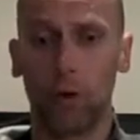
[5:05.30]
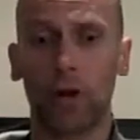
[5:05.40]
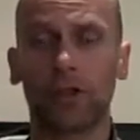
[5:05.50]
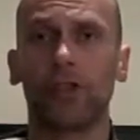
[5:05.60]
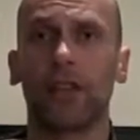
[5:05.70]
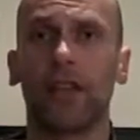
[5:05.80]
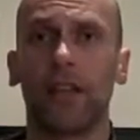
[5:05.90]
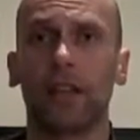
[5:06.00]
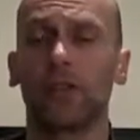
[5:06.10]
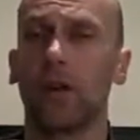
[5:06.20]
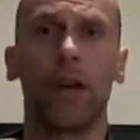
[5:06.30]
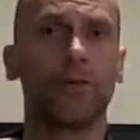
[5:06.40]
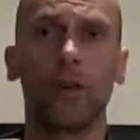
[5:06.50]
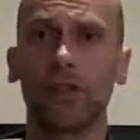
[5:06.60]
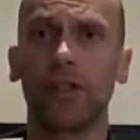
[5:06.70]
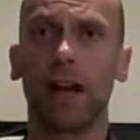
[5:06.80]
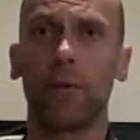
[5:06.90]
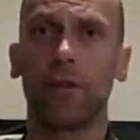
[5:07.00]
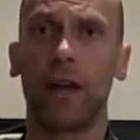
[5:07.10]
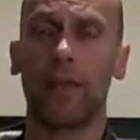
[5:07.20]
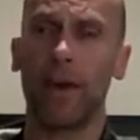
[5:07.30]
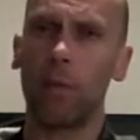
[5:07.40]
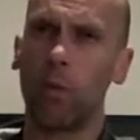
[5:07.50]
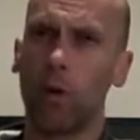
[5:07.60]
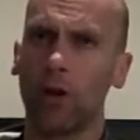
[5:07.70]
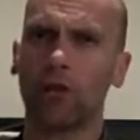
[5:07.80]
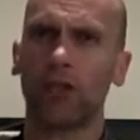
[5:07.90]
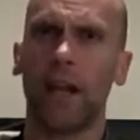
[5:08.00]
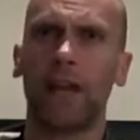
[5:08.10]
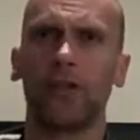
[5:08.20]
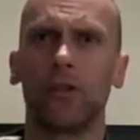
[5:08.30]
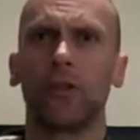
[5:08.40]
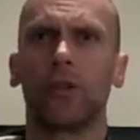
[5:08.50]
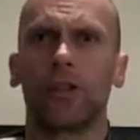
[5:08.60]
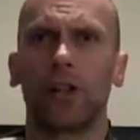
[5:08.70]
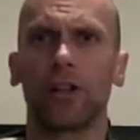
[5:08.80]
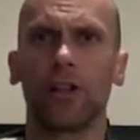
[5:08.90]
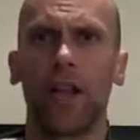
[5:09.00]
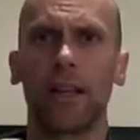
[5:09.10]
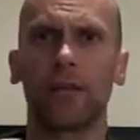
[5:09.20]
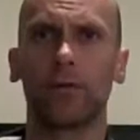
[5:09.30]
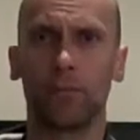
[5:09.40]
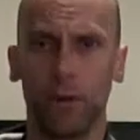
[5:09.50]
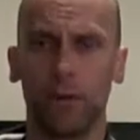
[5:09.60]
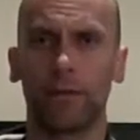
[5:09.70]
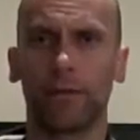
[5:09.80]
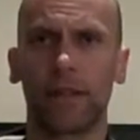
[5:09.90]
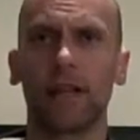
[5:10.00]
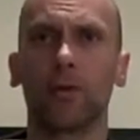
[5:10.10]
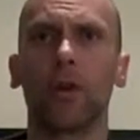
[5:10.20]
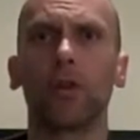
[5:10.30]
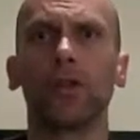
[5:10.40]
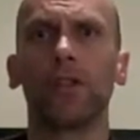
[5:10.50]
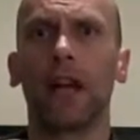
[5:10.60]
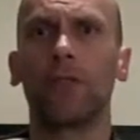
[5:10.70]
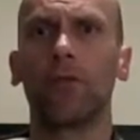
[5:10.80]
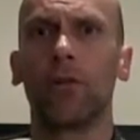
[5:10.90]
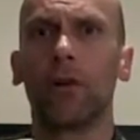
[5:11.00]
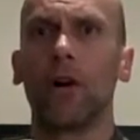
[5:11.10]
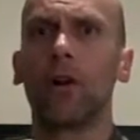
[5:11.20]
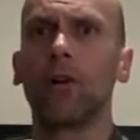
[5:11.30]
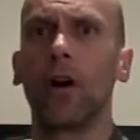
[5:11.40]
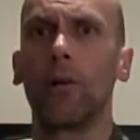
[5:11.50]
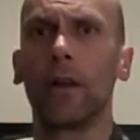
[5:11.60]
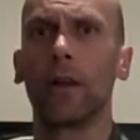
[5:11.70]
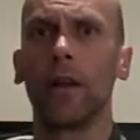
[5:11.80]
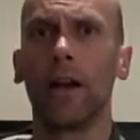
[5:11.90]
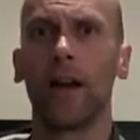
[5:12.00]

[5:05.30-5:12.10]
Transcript: water's the key. So if you can start with that, and that one change, nutritional change, will stand you in good stead for ongoing